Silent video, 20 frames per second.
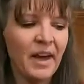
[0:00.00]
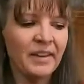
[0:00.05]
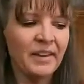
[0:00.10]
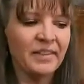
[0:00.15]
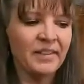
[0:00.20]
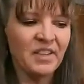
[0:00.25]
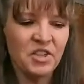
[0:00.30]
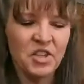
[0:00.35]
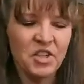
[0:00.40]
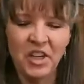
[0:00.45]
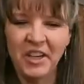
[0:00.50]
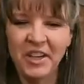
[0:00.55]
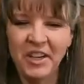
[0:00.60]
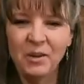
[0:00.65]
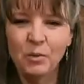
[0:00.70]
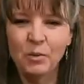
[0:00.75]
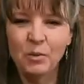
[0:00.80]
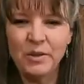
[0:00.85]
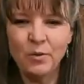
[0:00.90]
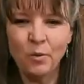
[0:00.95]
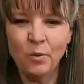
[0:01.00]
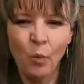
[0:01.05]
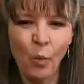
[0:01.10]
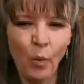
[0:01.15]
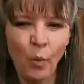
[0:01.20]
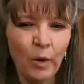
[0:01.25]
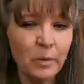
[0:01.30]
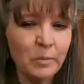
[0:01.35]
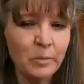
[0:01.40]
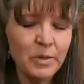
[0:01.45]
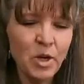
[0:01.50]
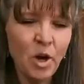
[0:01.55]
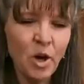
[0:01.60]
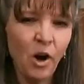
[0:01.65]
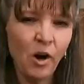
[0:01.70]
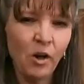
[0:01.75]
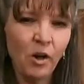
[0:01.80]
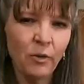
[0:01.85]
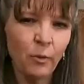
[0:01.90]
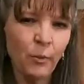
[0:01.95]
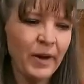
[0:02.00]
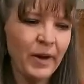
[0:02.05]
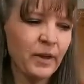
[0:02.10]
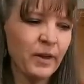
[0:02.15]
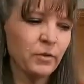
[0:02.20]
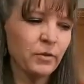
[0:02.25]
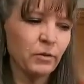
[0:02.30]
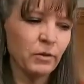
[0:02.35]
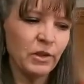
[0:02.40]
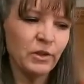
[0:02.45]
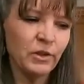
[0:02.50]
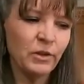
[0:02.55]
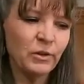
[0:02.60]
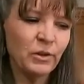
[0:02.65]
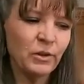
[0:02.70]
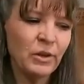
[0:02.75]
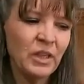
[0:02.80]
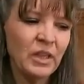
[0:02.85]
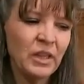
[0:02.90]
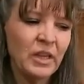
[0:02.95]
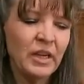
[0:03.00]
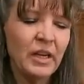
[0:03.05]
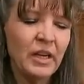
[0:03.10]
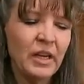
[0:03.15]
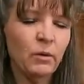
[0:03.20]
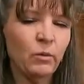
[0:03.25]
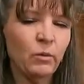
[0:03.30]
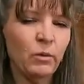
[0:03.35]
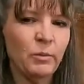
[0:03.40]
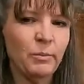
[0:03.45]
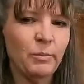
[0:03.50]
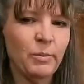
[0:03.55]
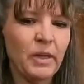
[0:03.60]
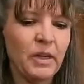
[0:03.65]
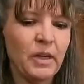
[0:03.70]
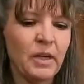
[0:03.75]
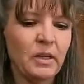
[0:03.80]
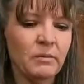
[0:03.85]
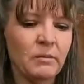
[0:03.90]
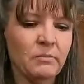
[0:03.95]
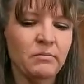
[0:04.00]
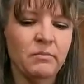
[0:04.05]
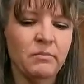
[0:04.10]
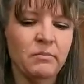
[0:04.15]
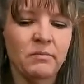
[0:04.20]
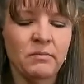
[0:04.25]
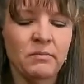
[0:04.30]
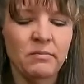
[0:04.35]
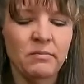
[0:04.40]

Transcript: that the chicken was warmed all the way through, it would be